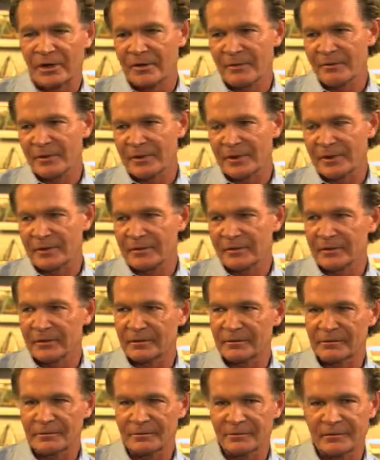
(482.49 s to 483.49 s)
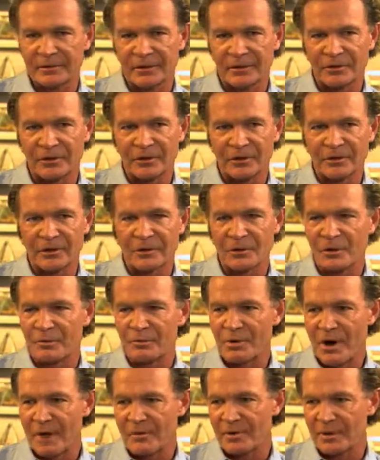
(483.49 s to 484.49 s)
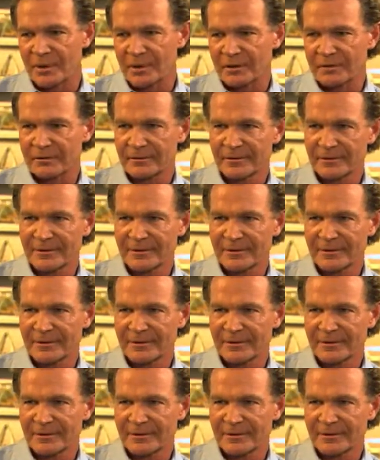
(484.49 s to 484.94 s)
company, you're your own property.